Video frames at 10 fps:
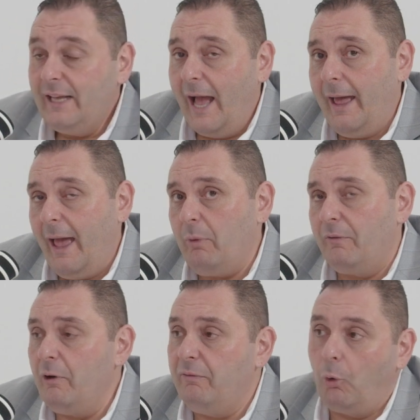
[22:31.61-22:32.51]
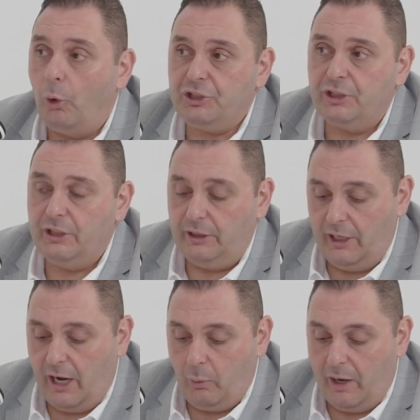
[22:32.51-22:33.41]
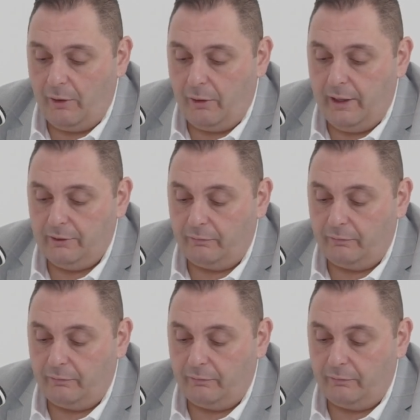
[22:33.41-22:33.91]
And we're very fortunate, you know, one of the things